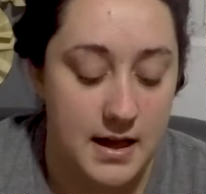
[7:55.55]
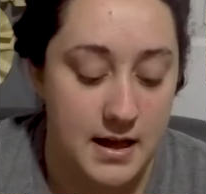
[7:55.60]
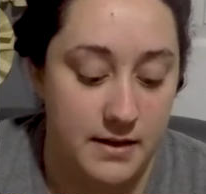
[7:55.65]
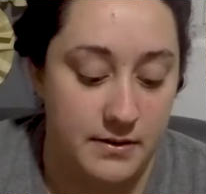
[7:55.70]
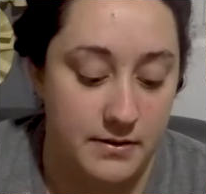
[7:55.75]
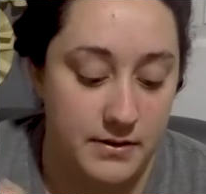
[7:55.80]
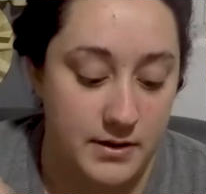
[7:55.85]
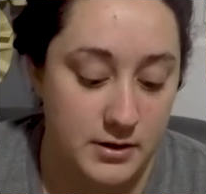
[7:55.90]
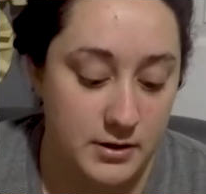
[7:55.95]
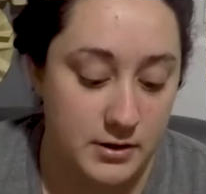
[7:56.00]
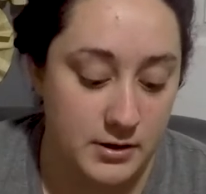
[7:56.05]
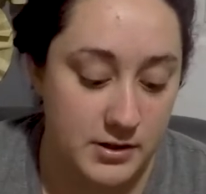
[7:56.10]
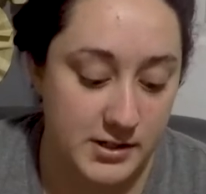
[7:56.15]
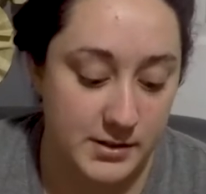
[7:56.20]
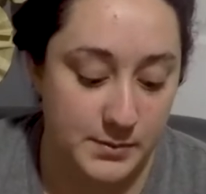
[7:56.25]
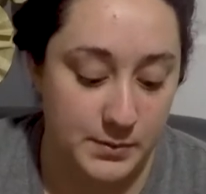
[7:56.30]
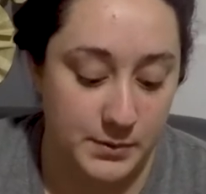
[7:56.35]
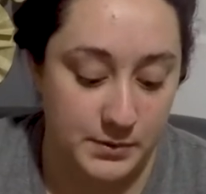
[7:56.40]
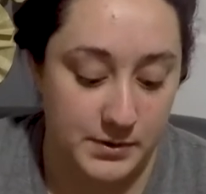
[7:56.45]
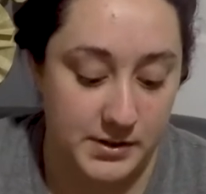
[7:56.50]
And then you're
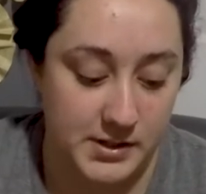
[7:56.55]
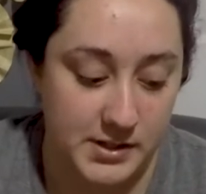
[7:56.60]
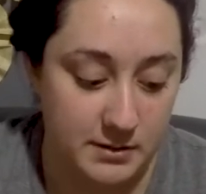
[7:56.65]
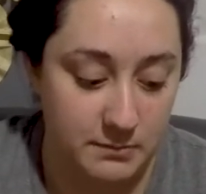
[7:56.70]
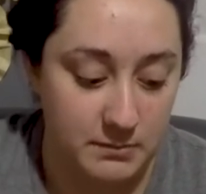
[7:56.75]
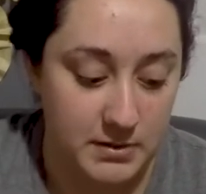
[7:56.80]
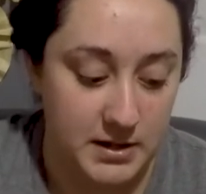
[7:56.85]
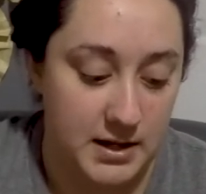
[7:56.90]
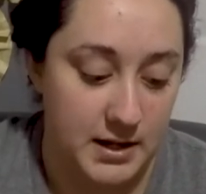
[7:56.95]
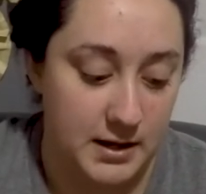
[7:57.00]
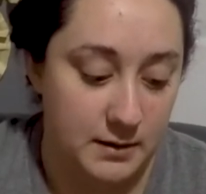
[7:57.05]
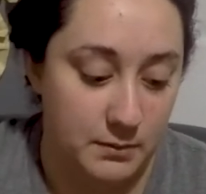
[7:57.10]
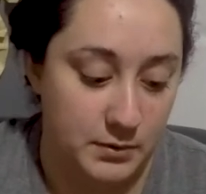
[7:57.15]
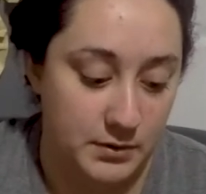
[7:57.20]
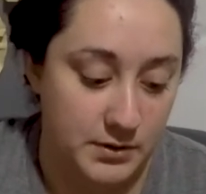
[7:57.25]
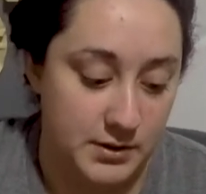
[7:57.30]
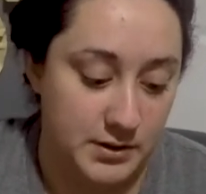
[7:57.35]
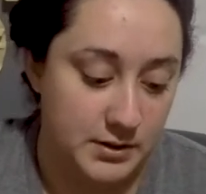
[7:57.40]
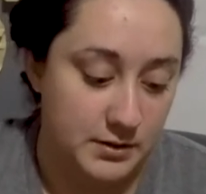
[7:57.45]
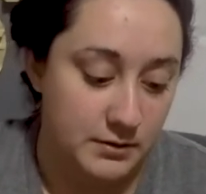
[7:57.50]
supposed to be
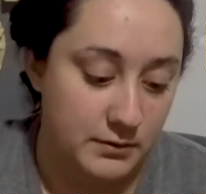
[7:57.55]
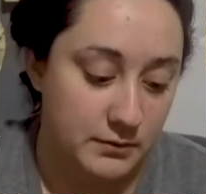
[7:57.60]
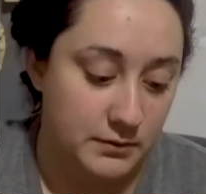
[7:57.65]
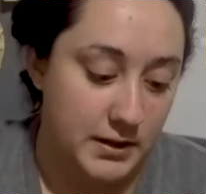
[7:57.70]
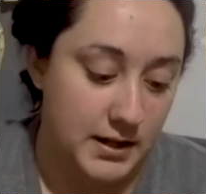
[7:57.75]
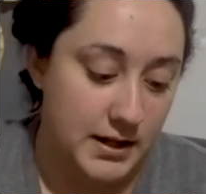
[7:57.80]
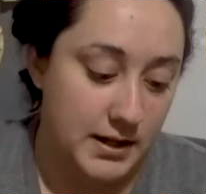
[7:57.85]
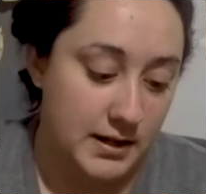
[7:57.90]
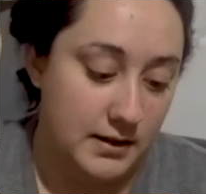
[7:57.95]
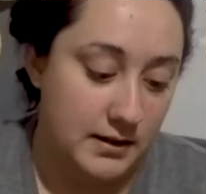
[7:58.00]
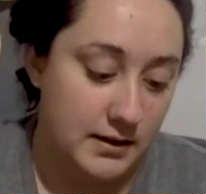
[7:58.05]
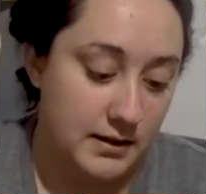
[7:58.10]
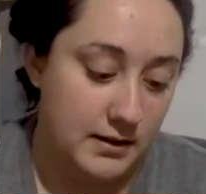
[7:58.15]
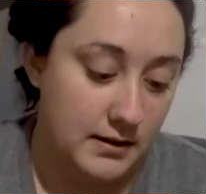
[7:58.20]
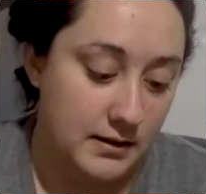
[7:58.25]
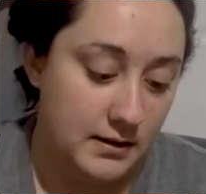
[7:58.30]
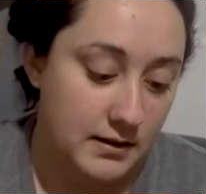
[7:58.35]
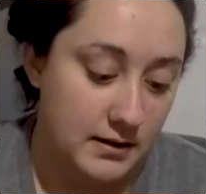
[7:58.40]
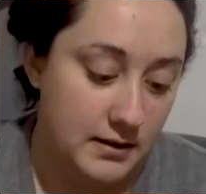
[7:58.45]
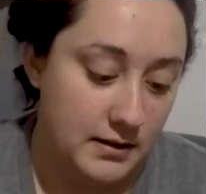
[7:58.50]
able to, like,
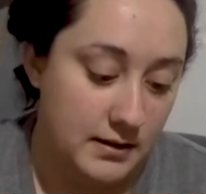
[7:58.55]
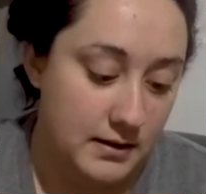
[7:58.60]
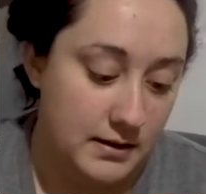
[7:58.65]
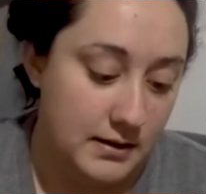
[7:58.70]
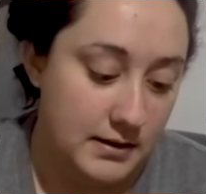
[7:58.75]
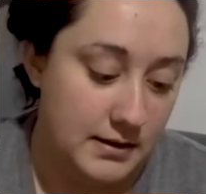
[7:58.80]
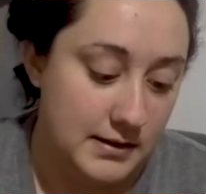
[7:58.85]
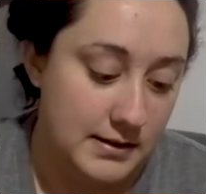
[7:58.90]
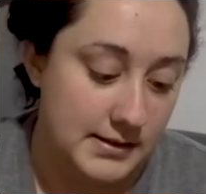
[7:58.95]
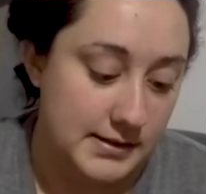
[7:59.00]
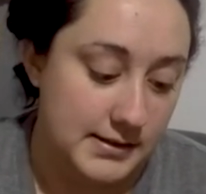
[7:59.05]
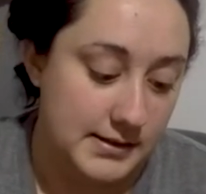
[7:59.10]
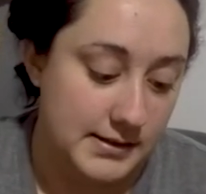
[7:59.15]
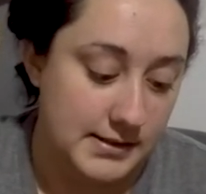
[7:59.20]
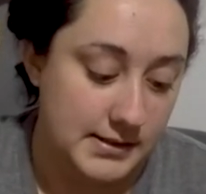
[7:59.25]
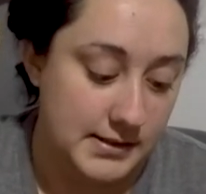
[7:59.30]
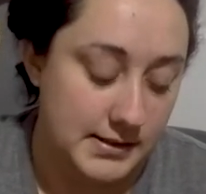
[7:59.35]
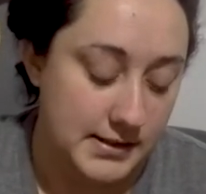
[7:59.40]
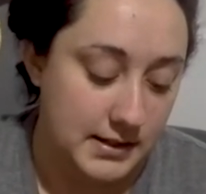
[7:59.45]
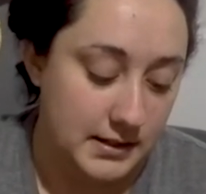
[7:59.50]

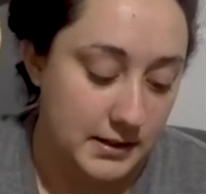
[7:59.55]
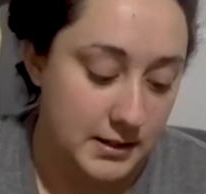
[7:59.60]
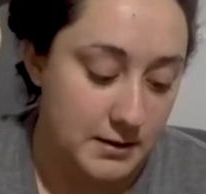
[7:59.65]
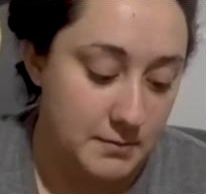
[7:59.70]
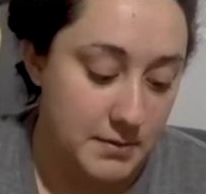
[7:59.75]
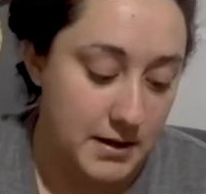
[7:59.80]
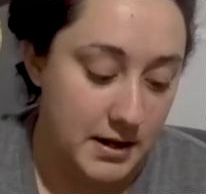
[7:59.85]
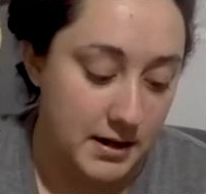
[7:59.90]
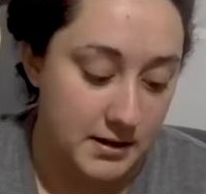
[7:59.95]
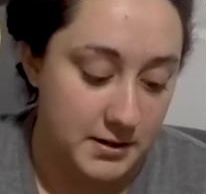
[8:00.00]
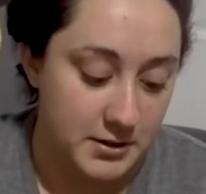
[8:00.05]
seal it back